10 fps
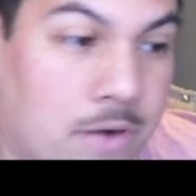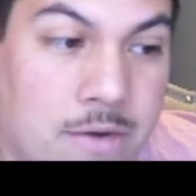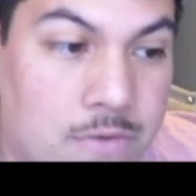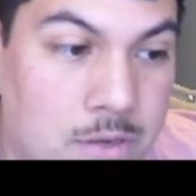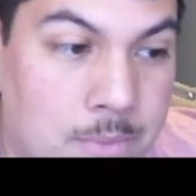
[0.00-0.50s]

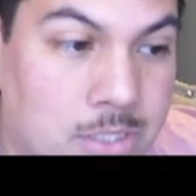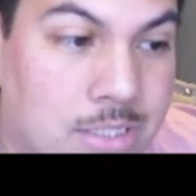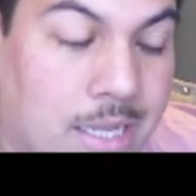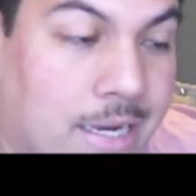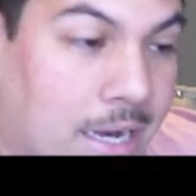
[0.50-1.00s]
very
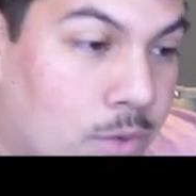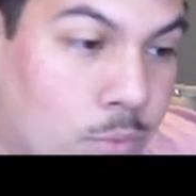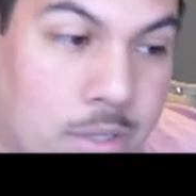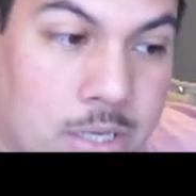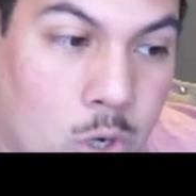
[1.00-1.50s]
much like. I
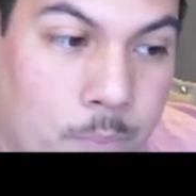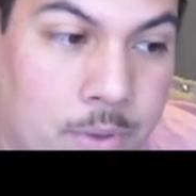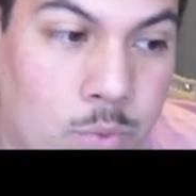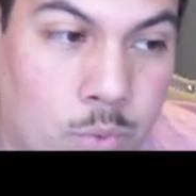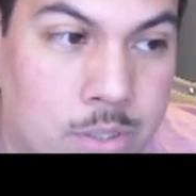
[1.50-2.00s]
really hope
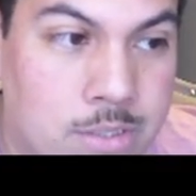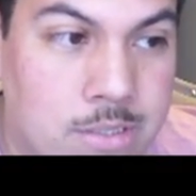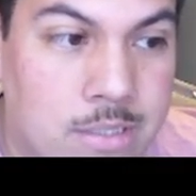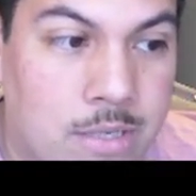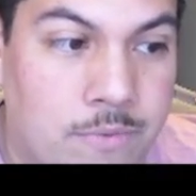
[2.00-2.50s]
it
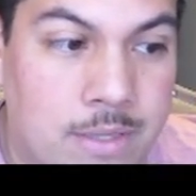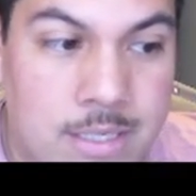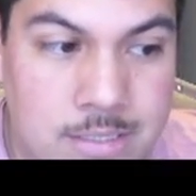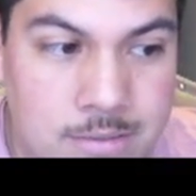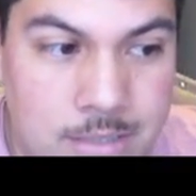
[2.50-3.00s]
works. And if it
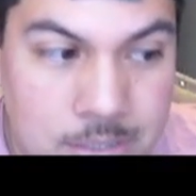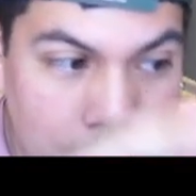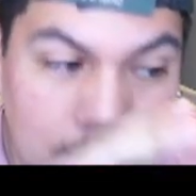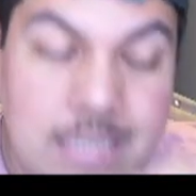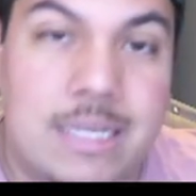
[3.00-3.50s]
doesn't, it
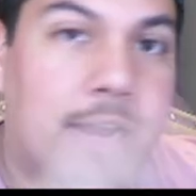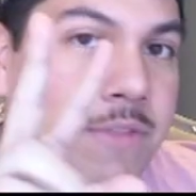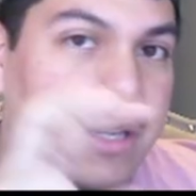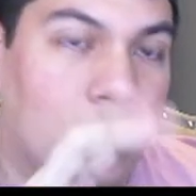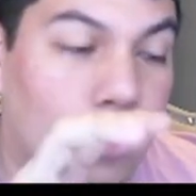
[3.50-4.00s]
doesn't need to have
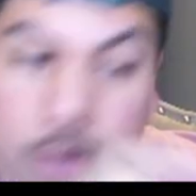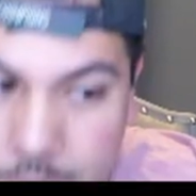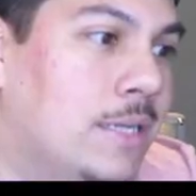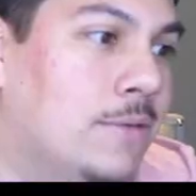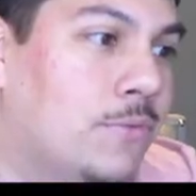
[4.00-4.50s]
like the quick
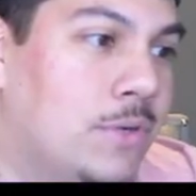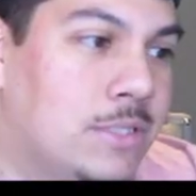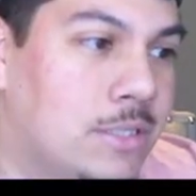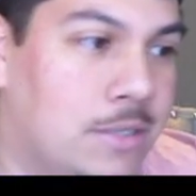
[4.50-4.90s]
effect for it to